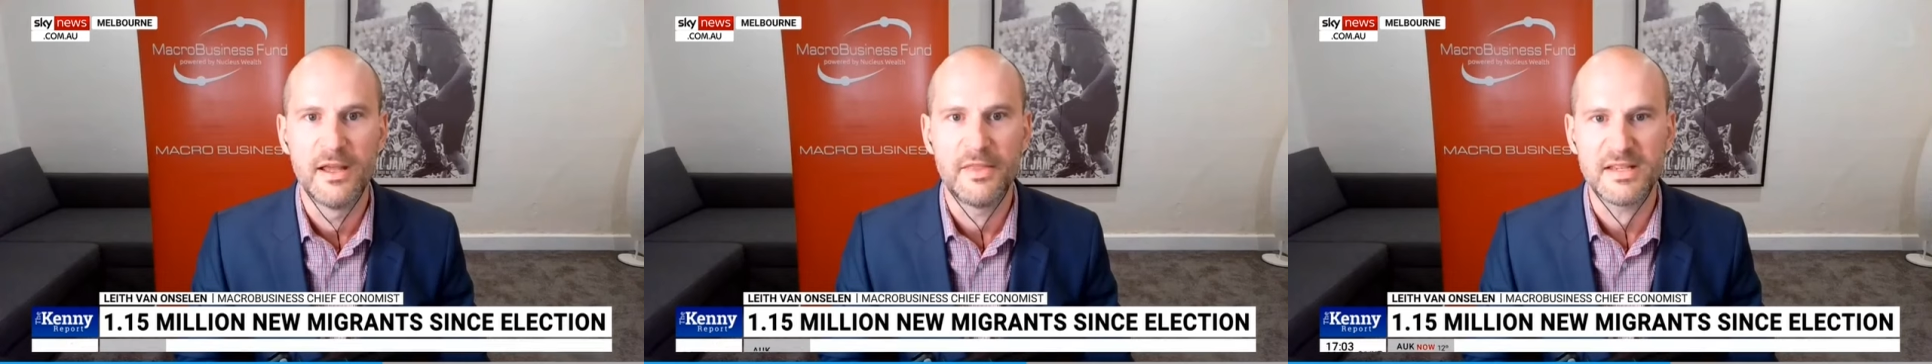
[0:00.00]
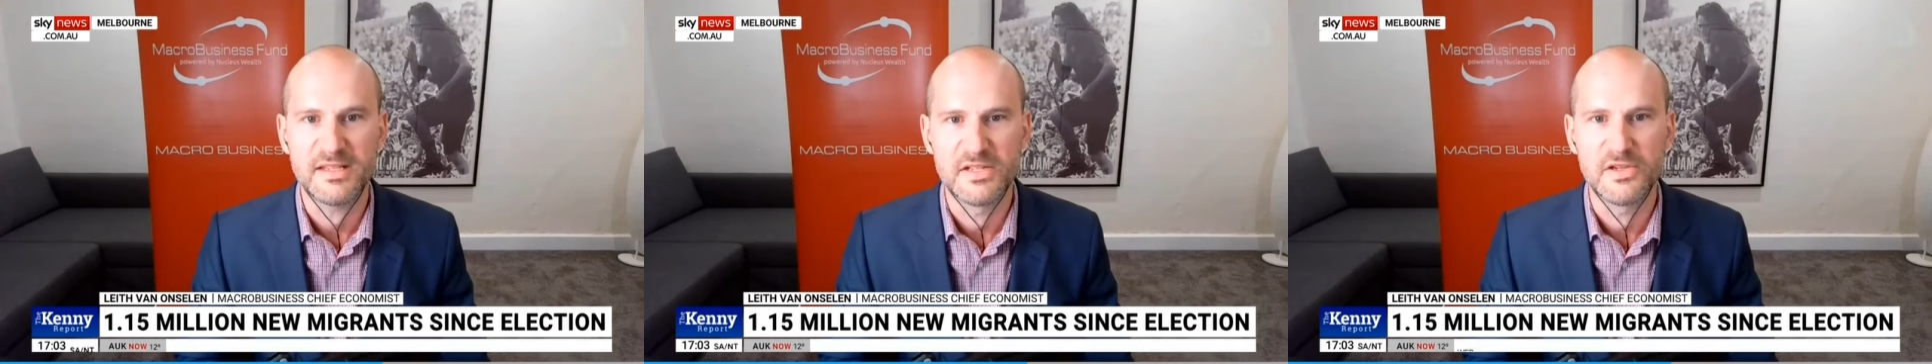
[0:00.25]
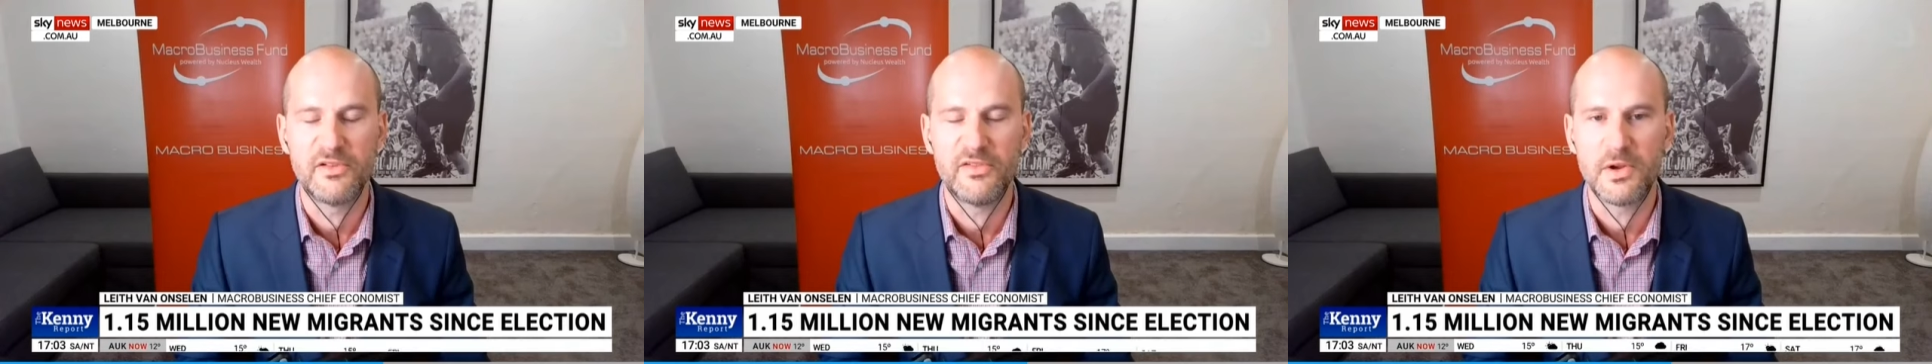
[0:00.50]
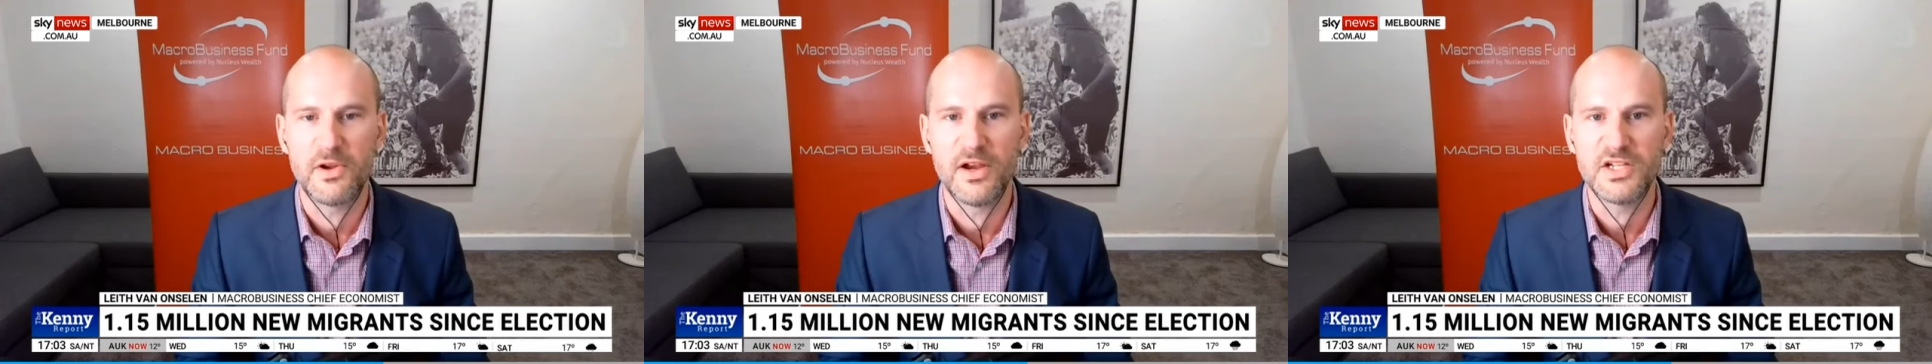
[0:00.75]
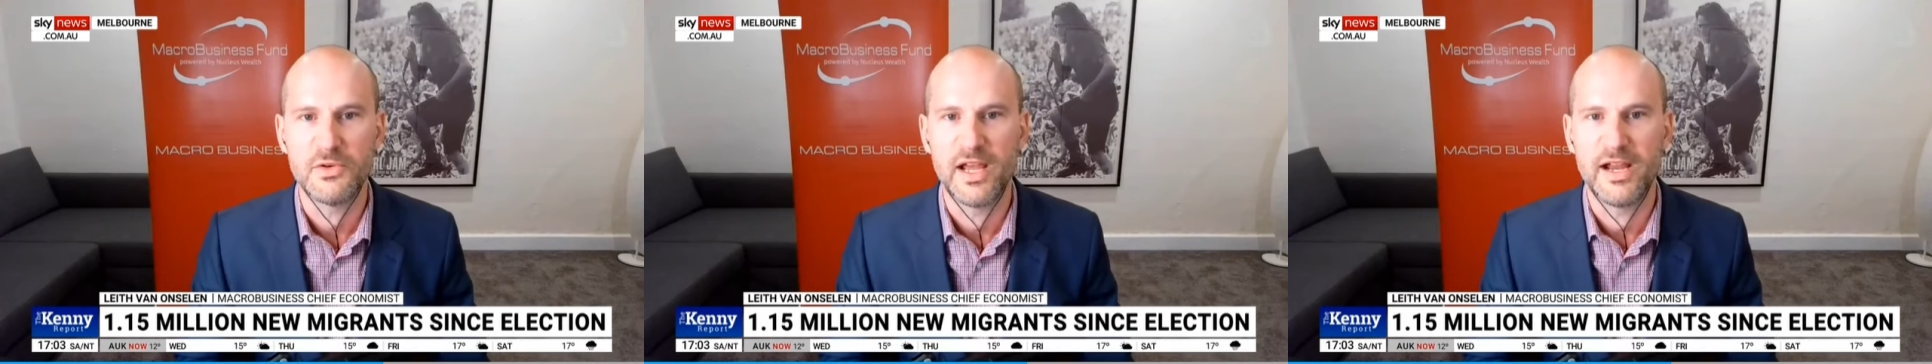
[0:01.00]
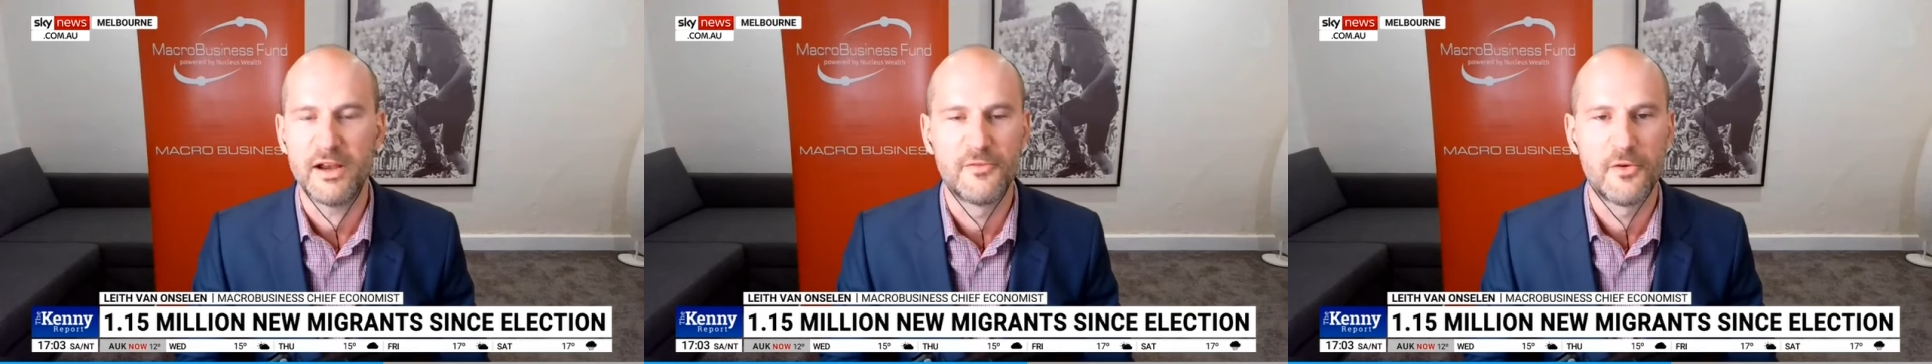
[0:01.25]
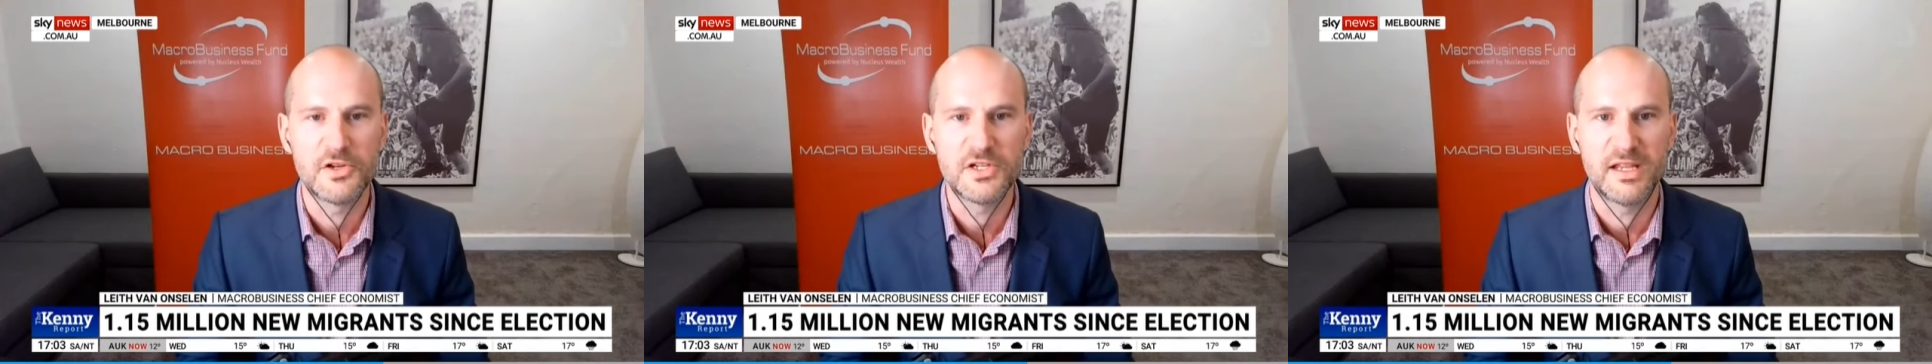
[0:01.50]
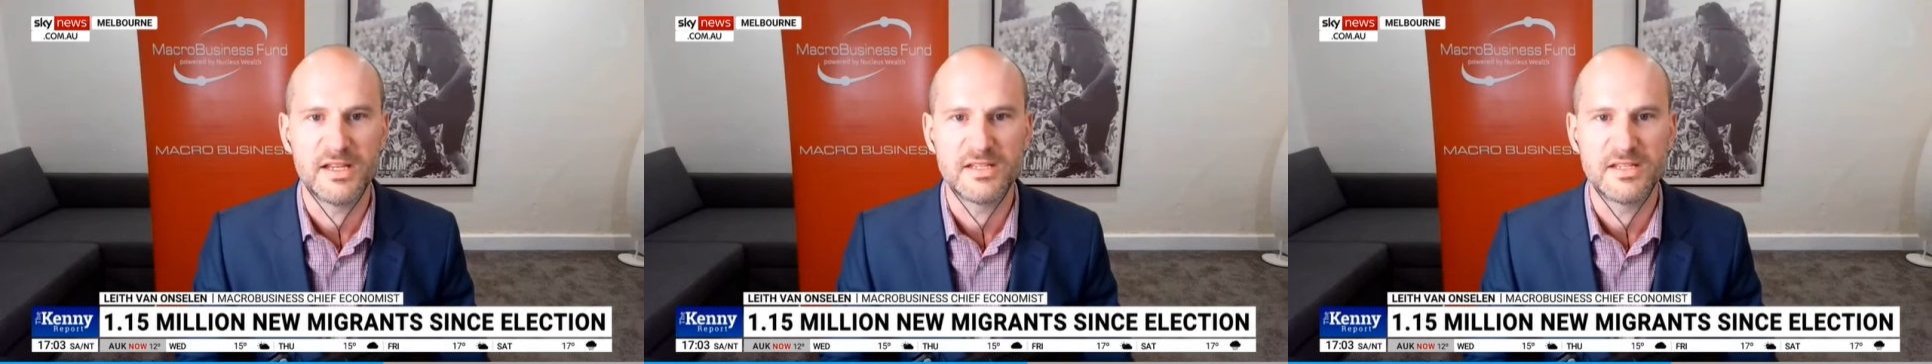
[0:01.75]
That's the sort of immigration we need. Unfortunately,